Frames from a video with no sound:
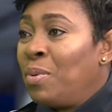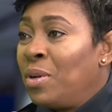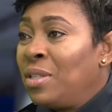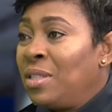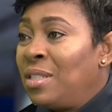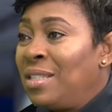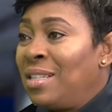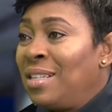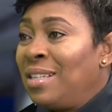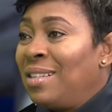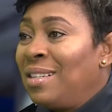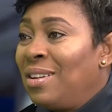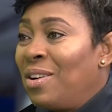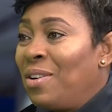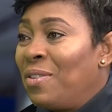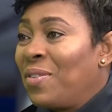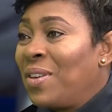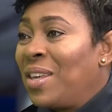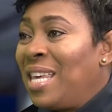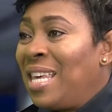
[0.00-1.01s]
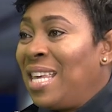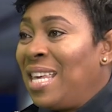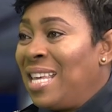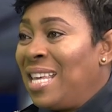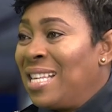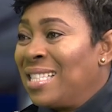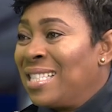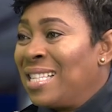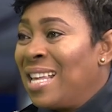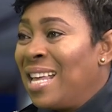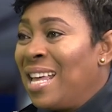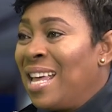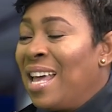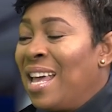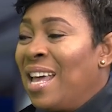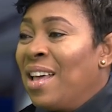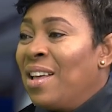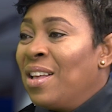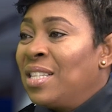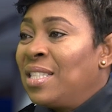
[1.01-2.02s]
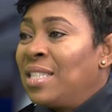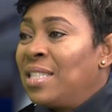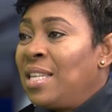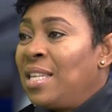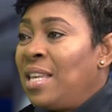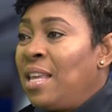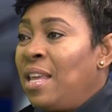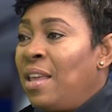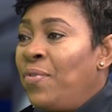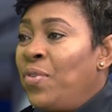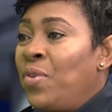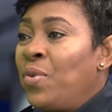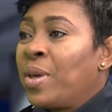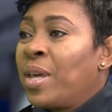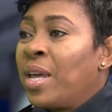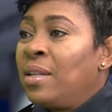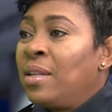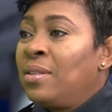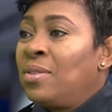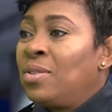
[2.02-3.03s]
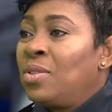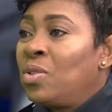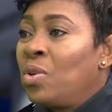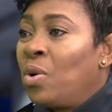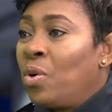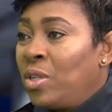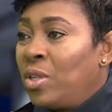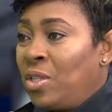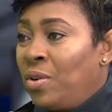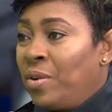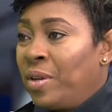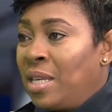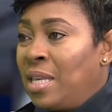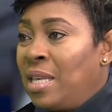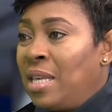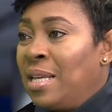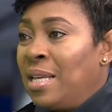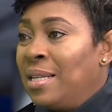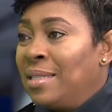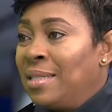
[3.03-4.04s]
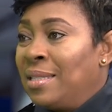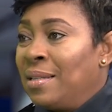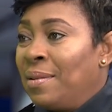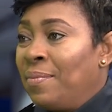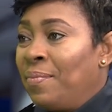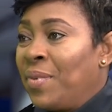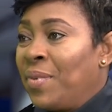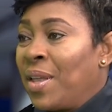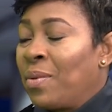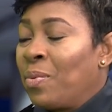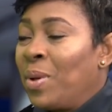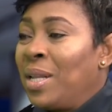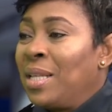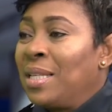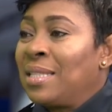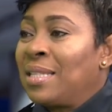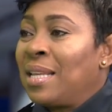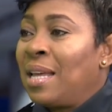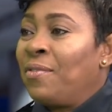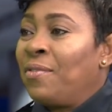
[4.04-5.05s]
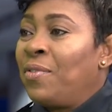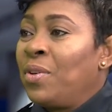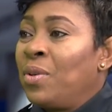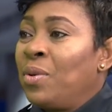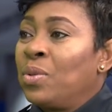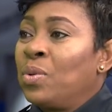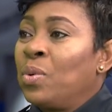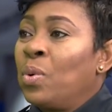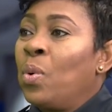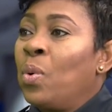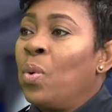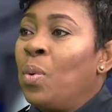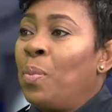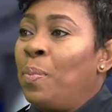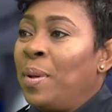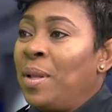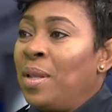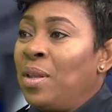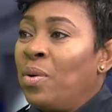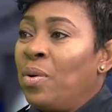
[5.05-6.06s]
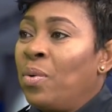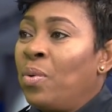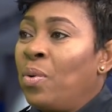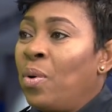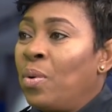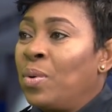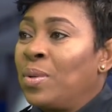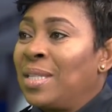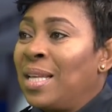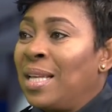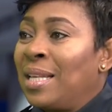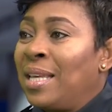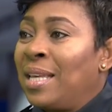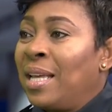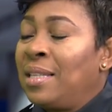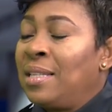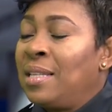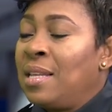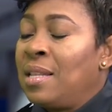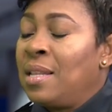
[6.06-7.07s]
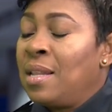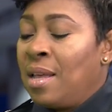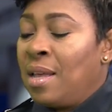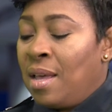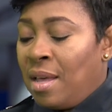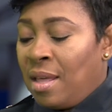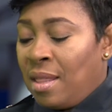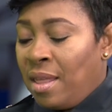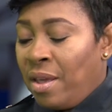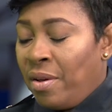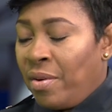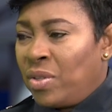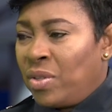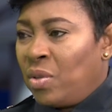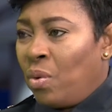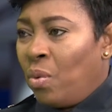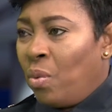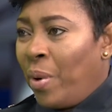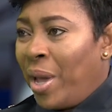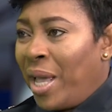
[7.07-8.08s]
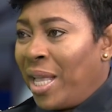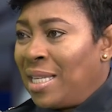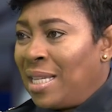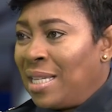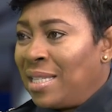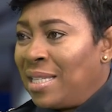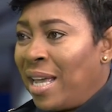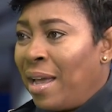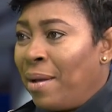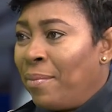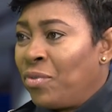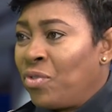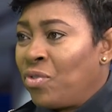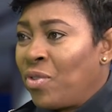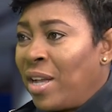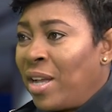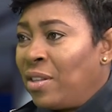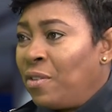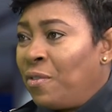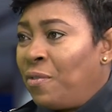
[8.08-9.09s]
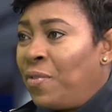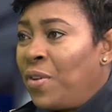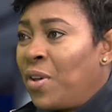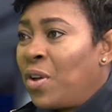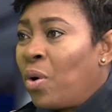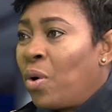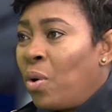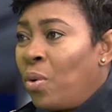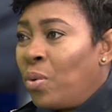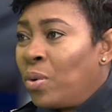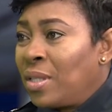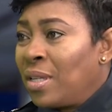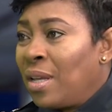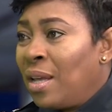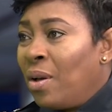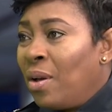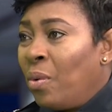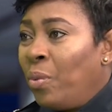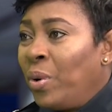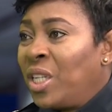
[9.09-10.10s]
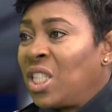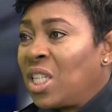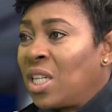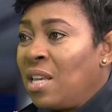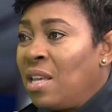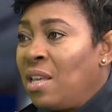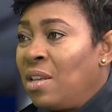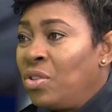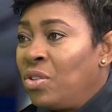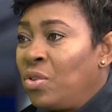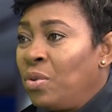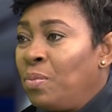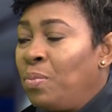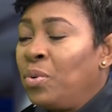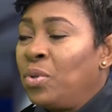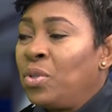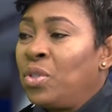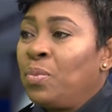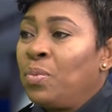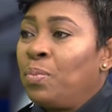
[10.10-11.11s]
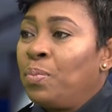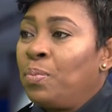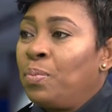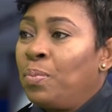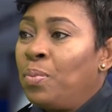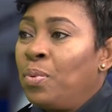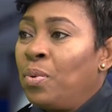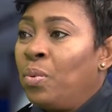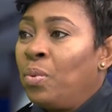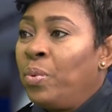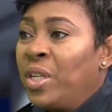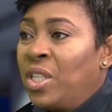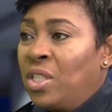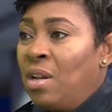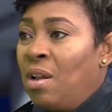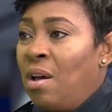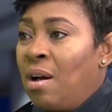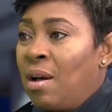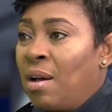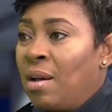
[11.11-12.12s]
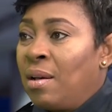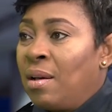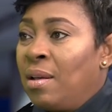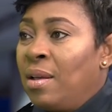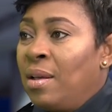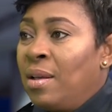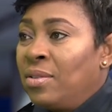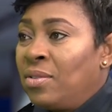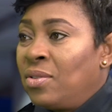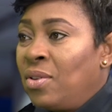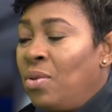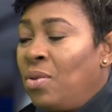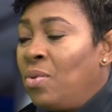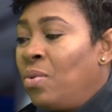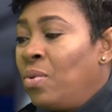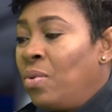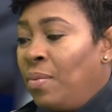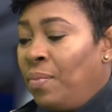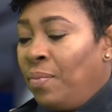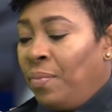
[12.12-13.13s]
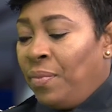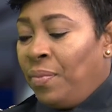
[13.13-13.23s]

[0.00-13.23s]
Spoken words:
bunch of keys. See if you can sort your keys, that when it's time for you to open your house and get in, there is no waiting time trying to figure out which key should pull which lock. So